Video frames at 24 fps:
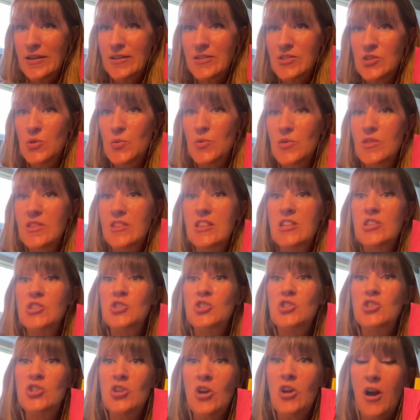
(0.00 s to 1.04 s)
So the
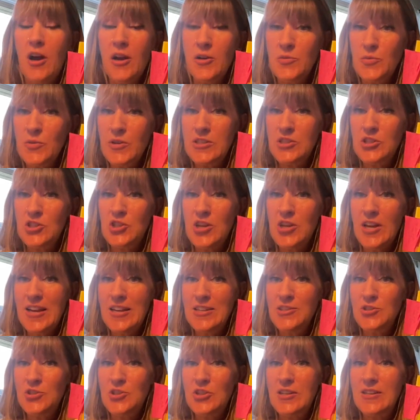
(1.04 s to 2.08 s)
genre
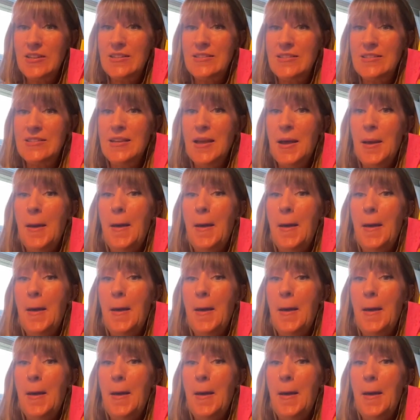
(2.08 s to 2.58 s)
changes